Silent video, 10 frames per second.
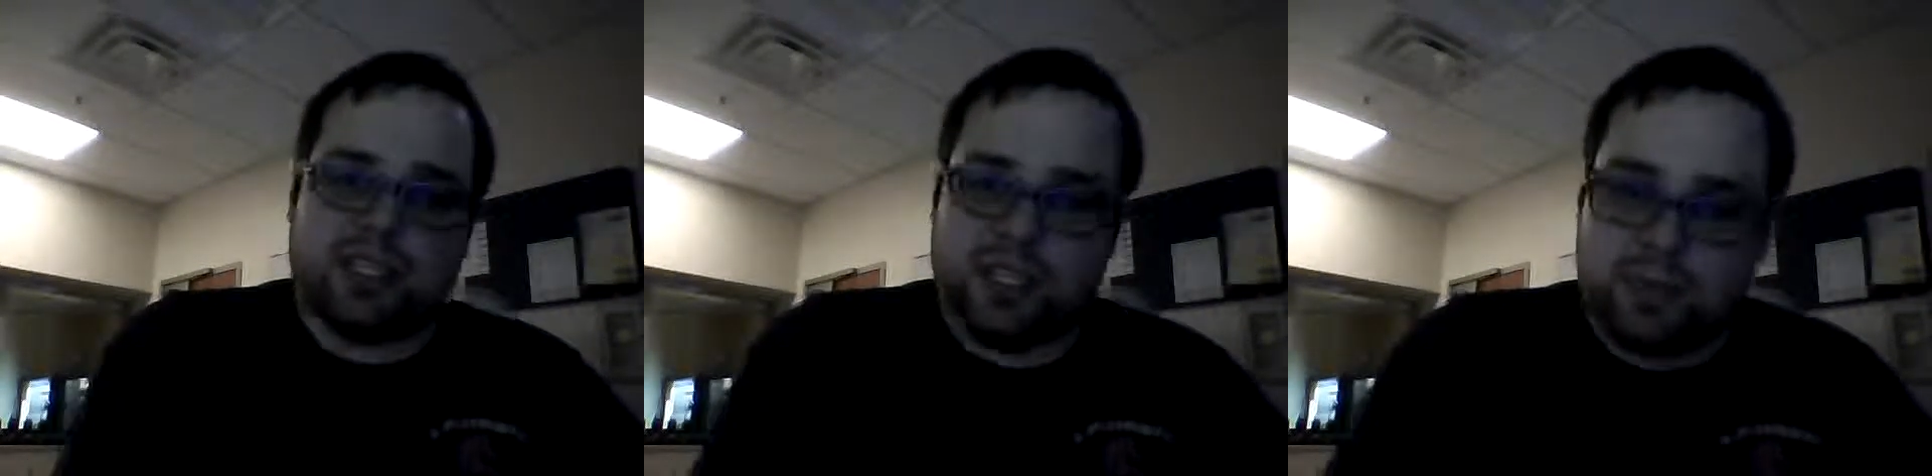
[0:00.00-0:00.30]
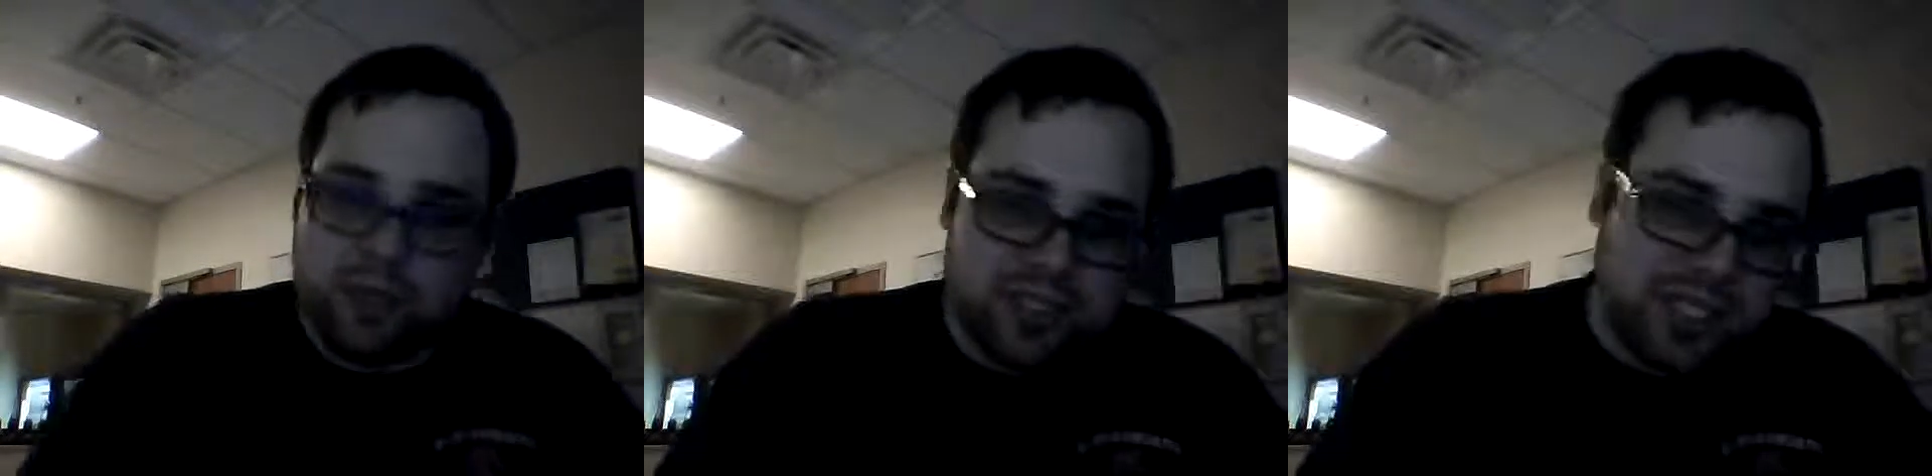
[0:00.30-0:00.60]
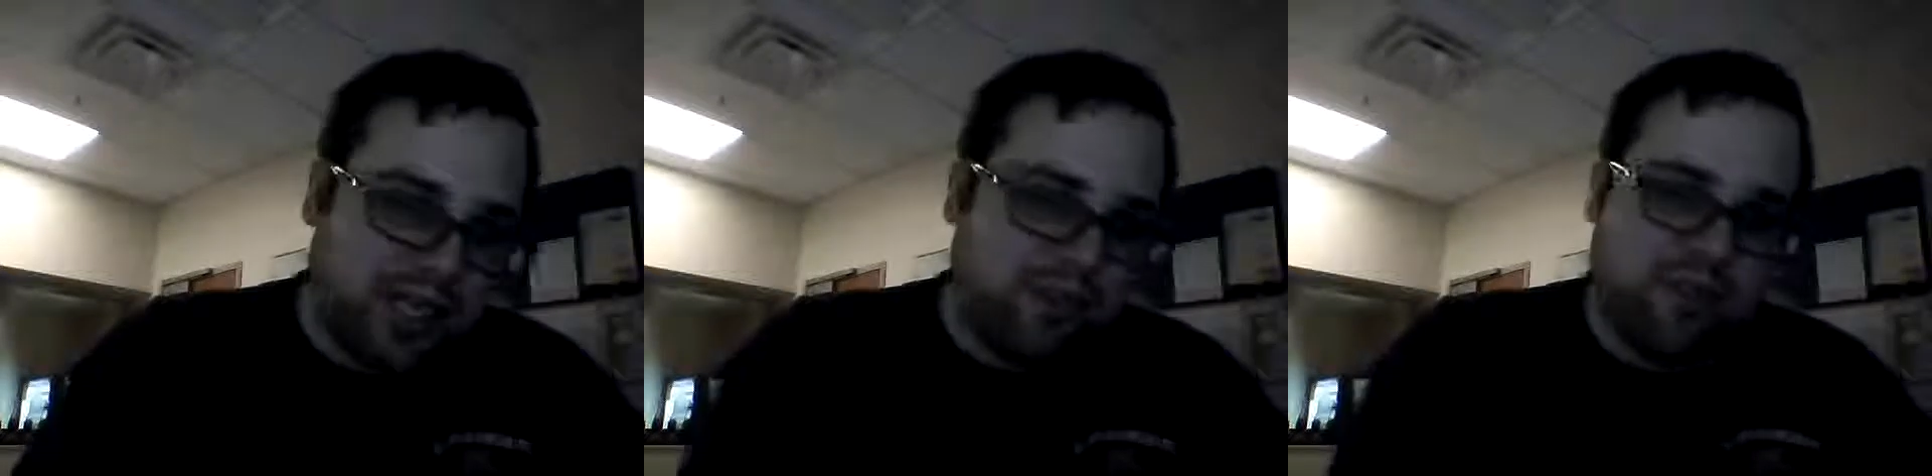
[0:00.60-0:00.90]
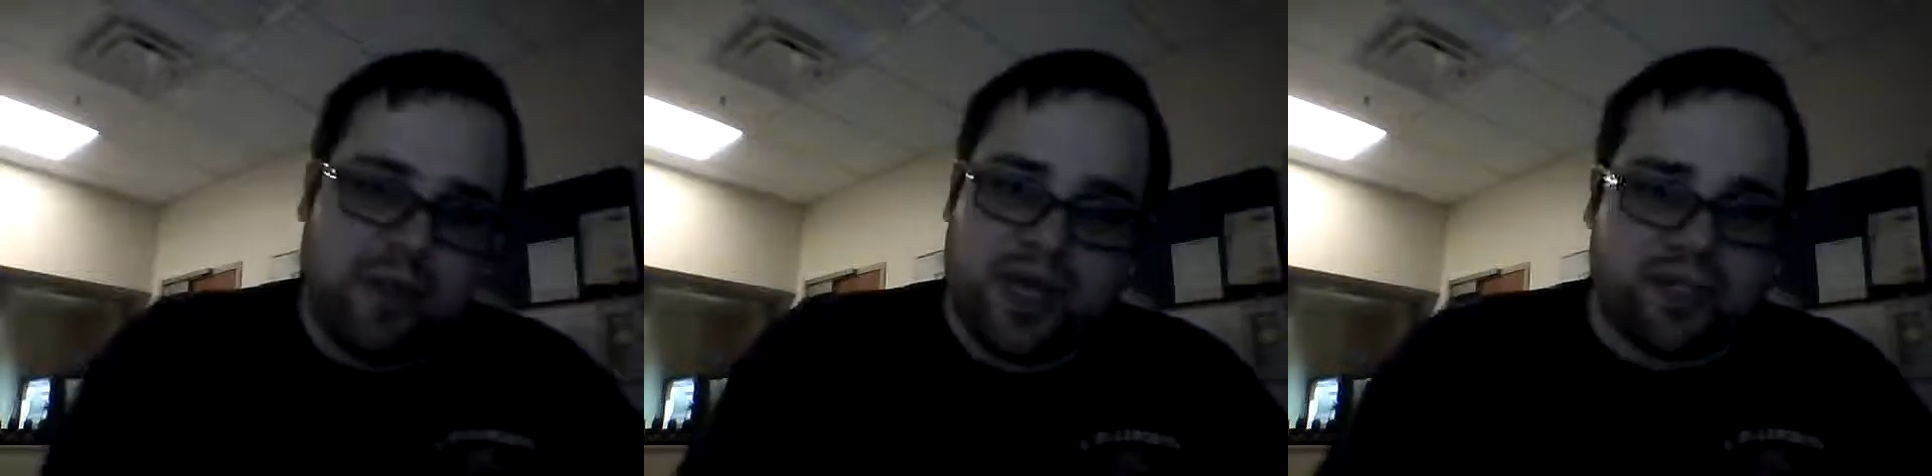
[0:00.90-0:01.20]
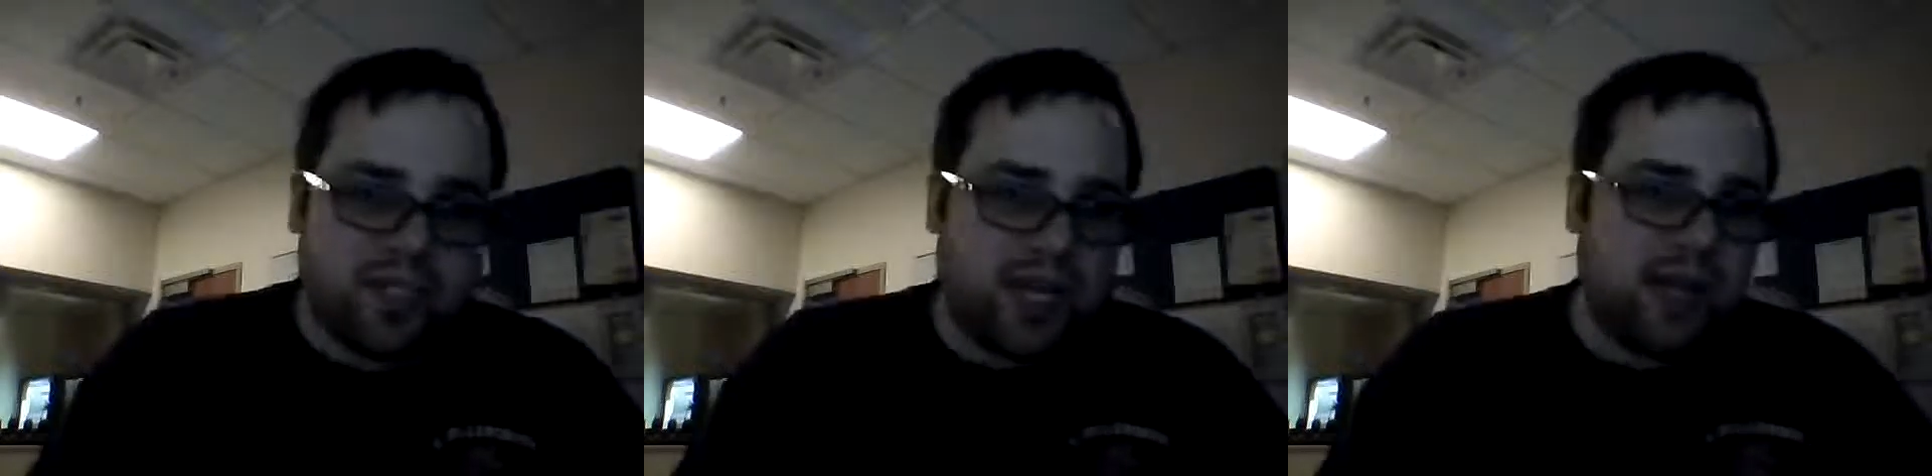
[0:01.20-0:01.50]
dispersing
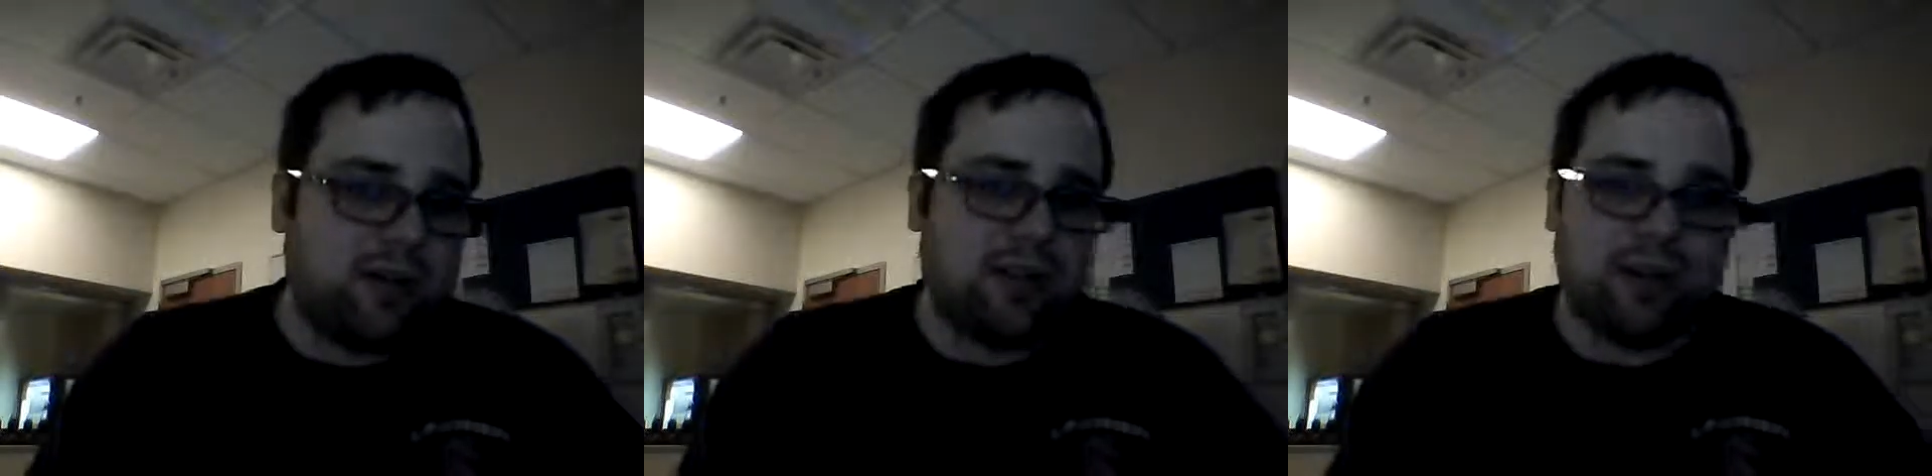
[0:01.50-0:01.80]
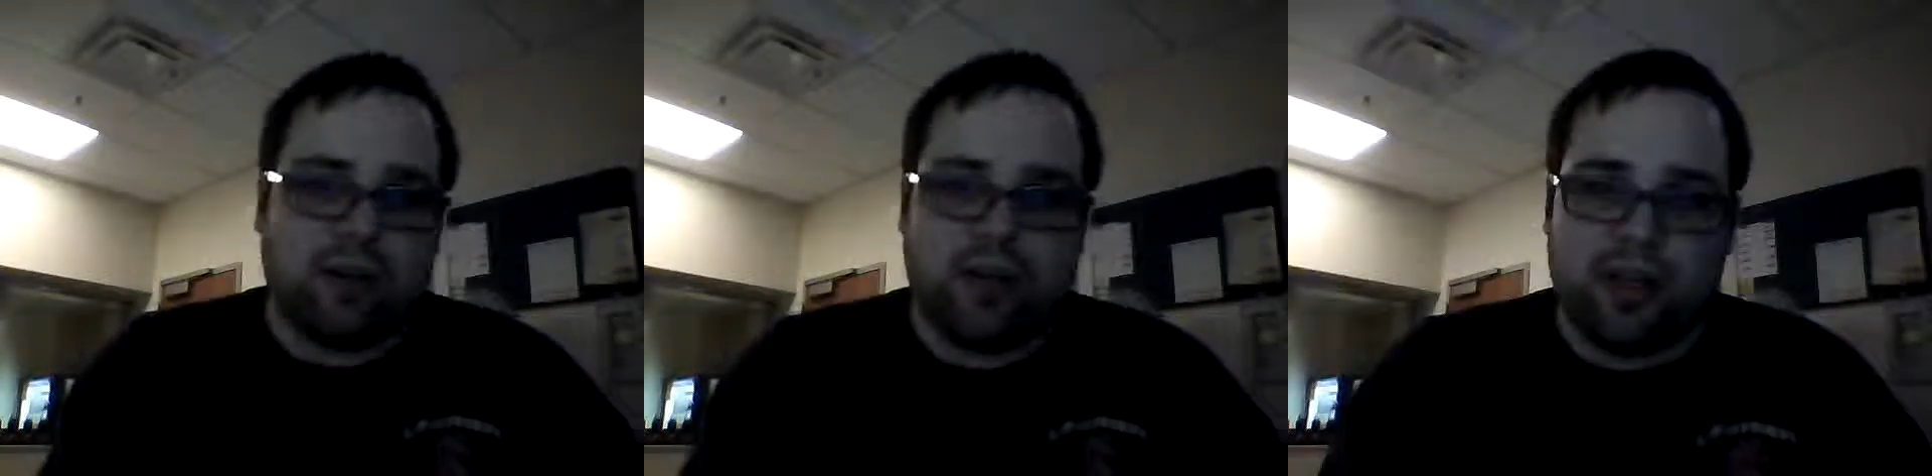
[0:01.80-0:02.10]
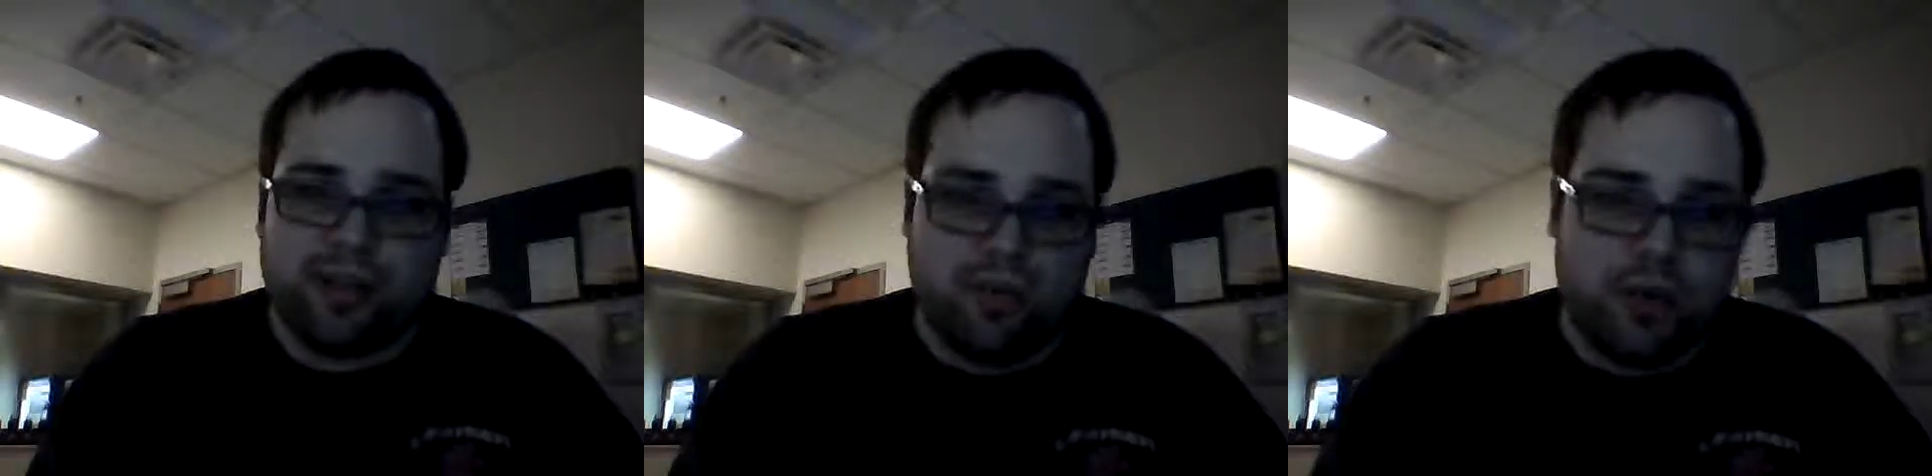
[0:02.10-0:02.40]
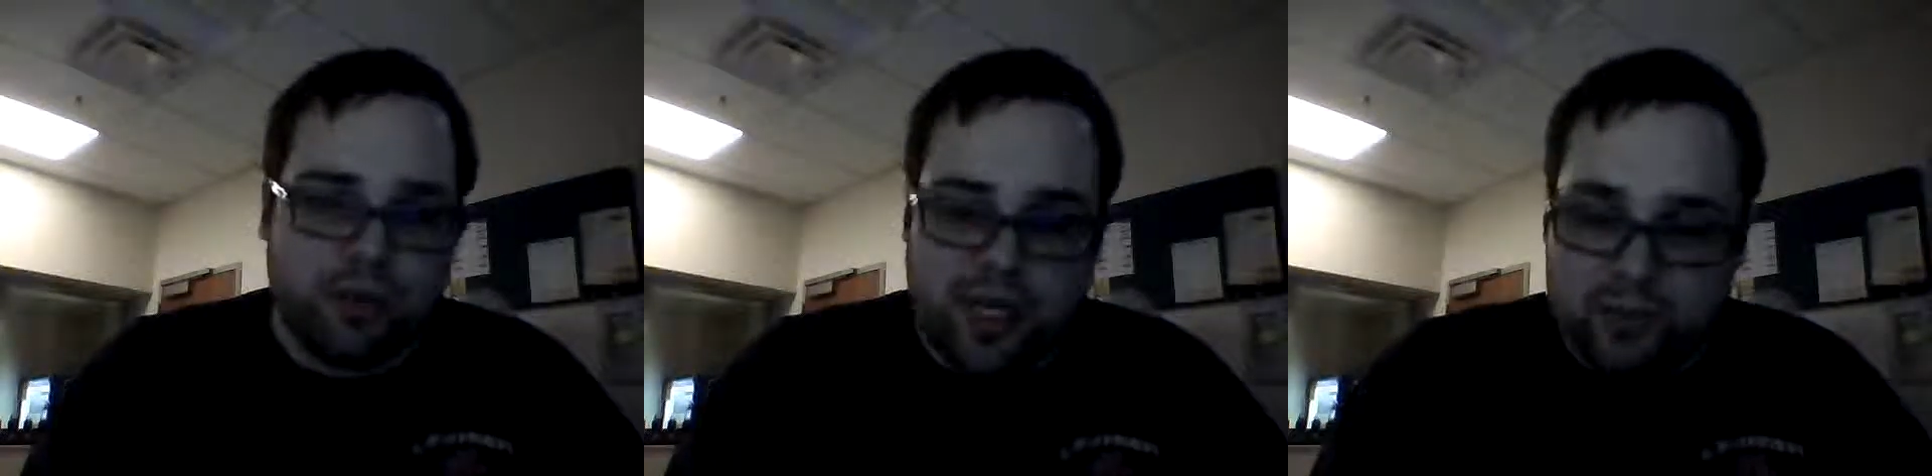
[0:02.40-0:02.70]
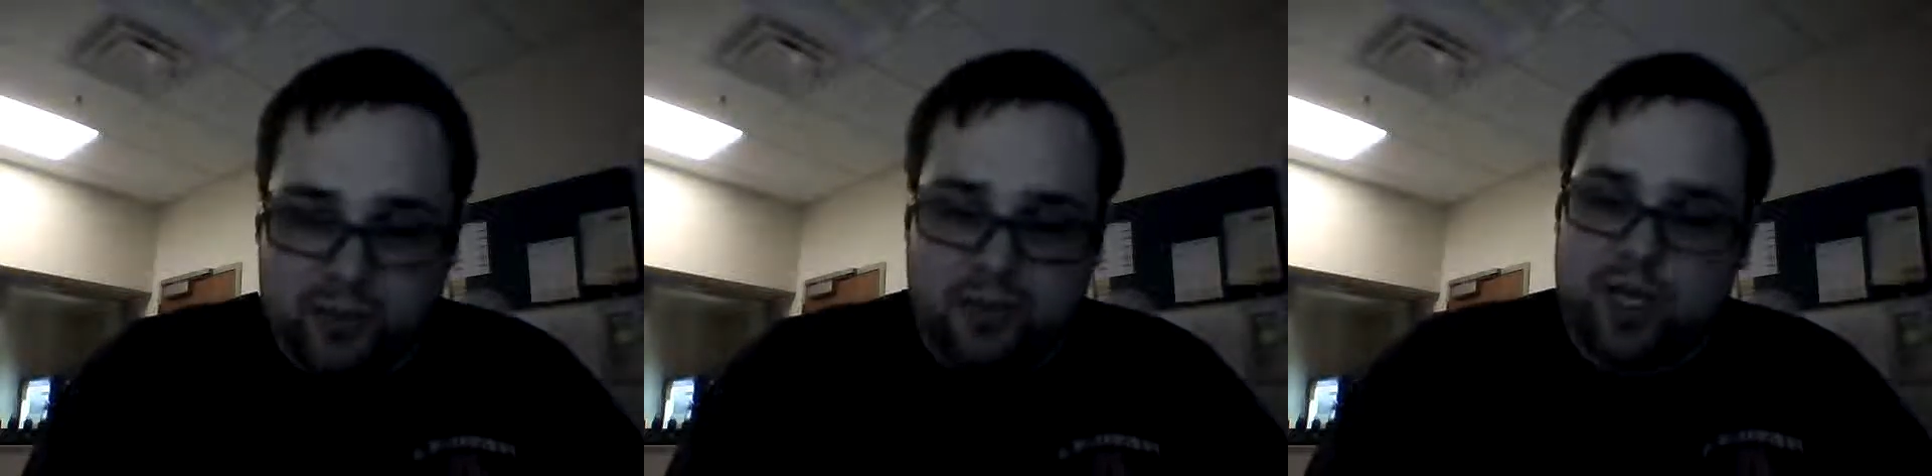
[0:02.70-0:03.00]
information out to 30 or 40
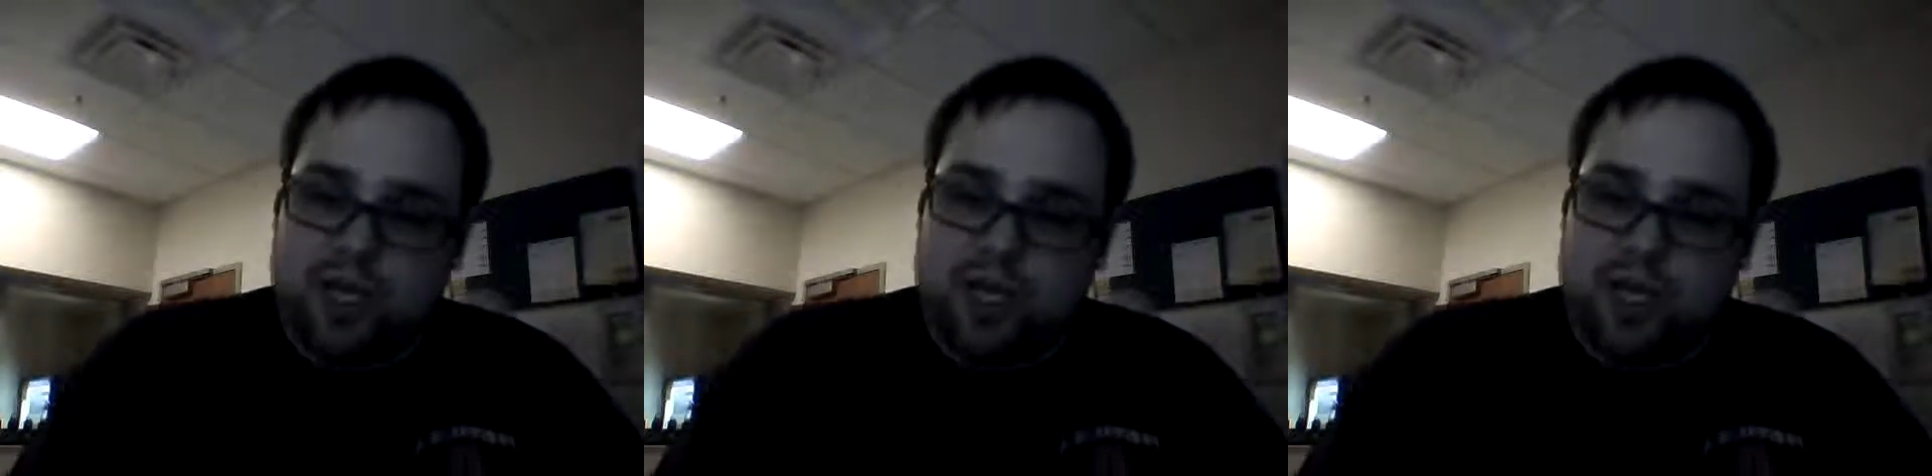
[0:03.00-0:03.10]
people.